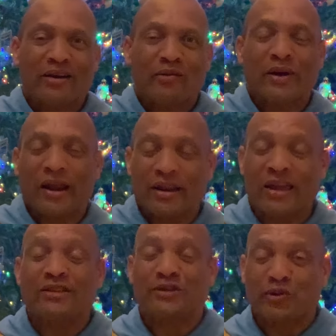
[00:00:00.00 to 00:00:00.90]
We need to
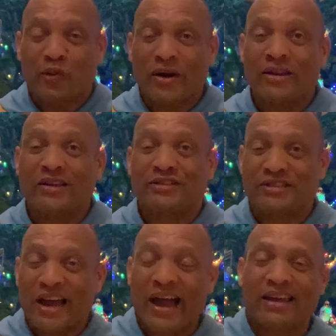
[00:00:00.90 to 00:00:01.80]
get you one of these
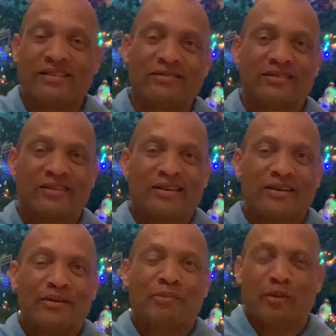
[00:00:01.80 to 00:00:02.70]
jackets,
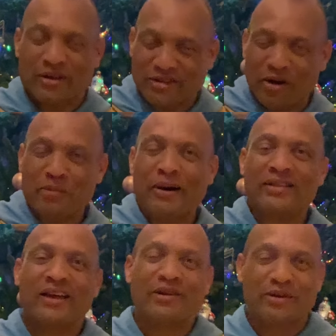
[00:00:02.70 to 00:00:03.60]
but we'll talk
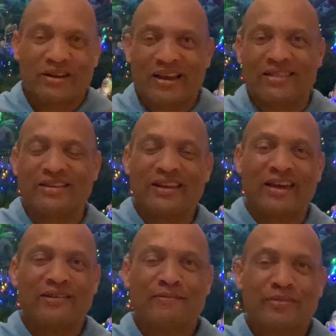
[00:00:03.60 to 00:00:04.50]
about that on another day.